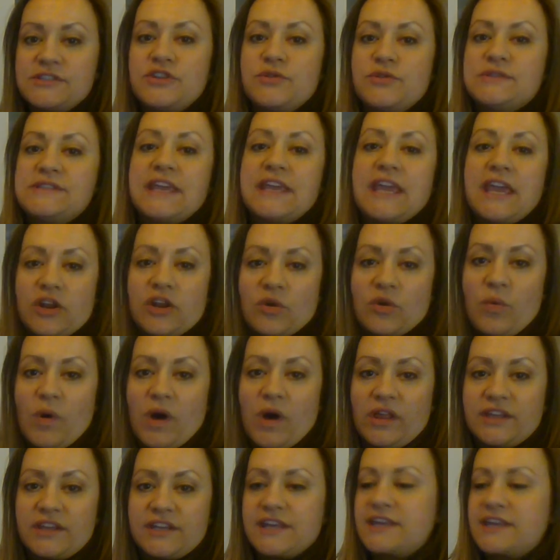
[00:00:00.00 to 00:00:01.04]
using
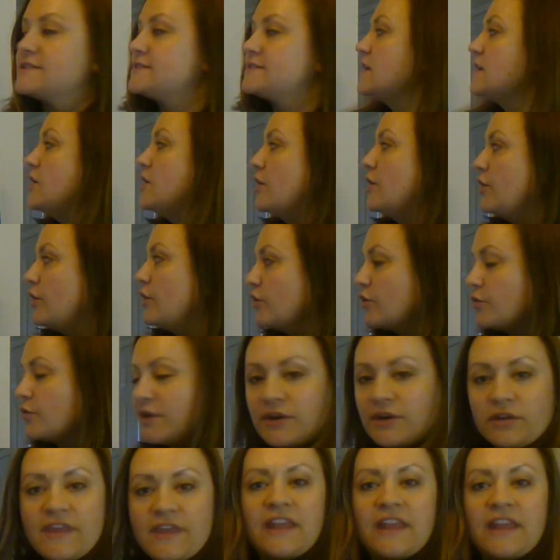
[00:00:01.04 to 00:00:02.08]
inequalities,
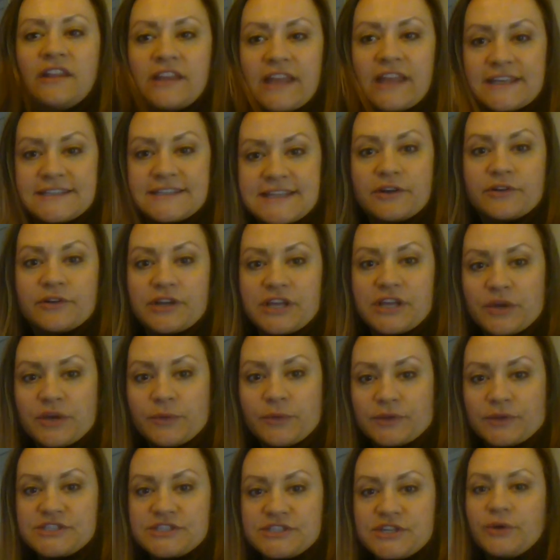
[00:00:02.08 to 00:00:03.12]
greater than, less than, or
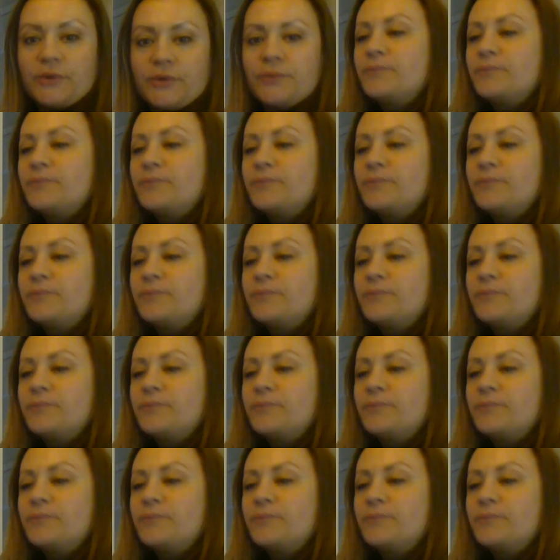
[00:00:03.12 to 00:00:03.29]
equal to.